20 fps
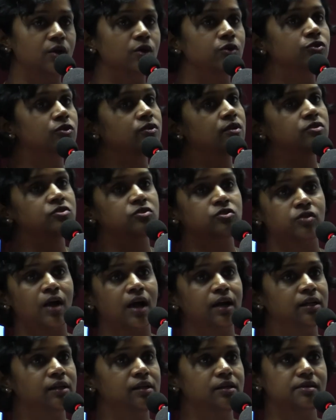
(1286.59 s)
So the
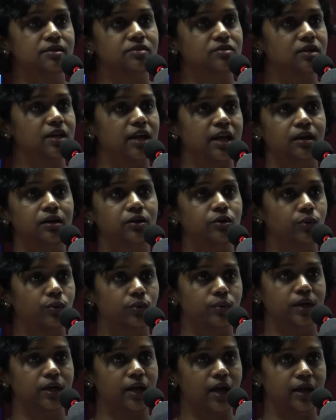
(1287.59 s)
struggle doesn't end
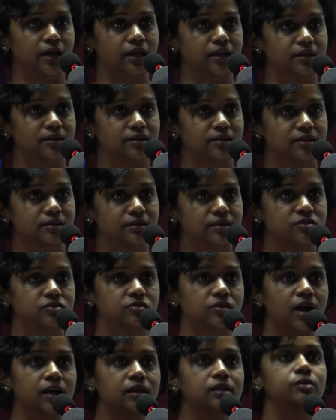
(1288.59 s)
overnight. The
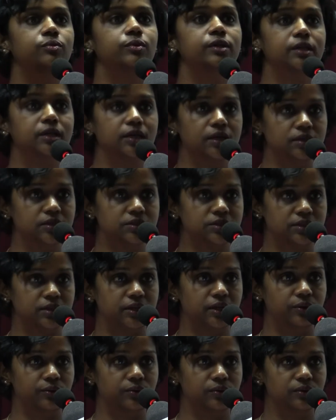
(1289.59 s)
struggle will
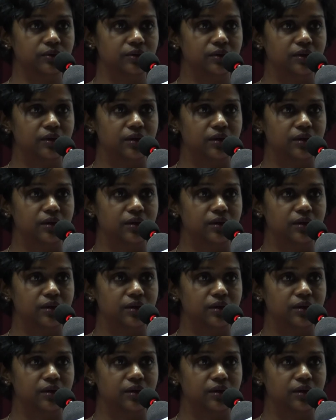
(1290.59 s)
continue.